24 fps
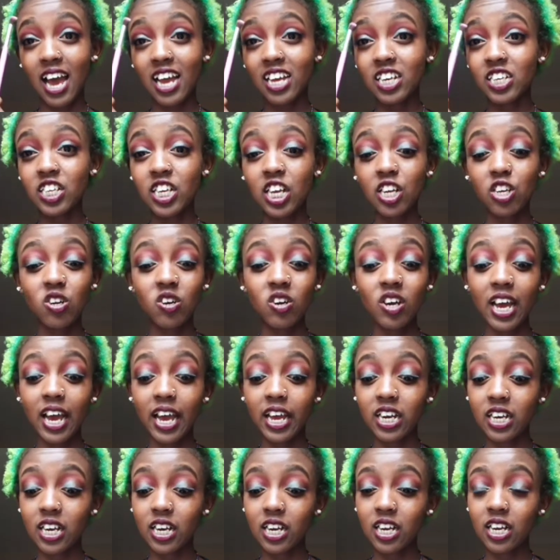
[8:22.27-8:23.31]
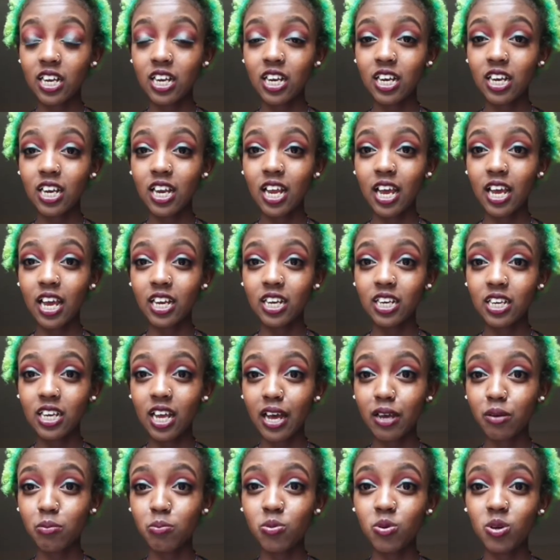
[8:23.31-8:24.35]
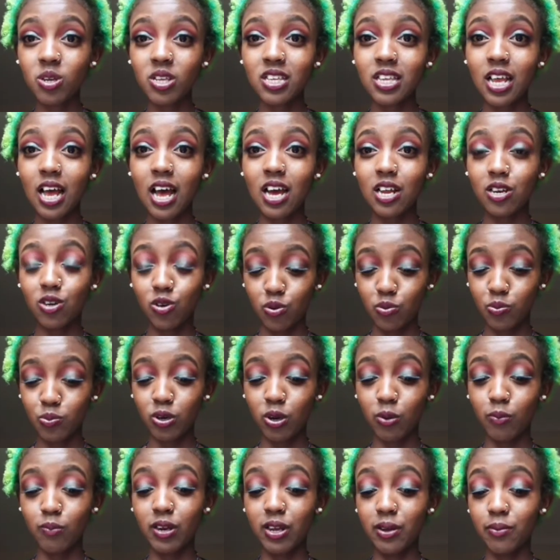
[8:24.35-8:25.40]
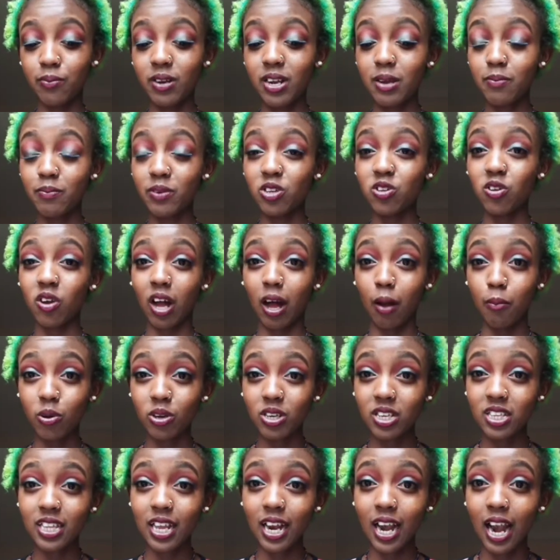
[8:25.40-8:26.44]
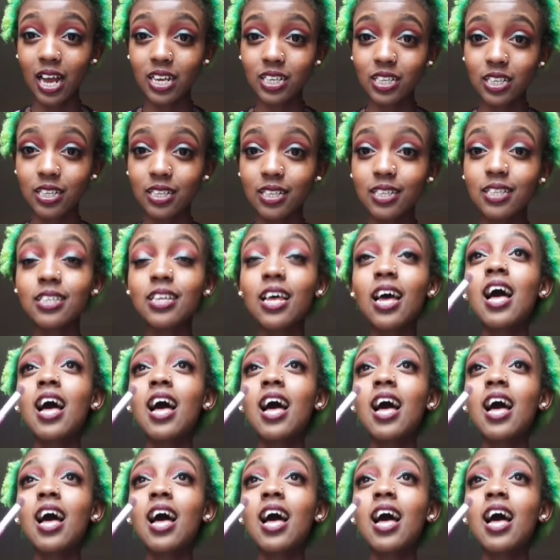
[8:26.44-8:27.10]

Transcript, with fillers: eyeshadow and and eyebrows are no problem let me talk about the lashes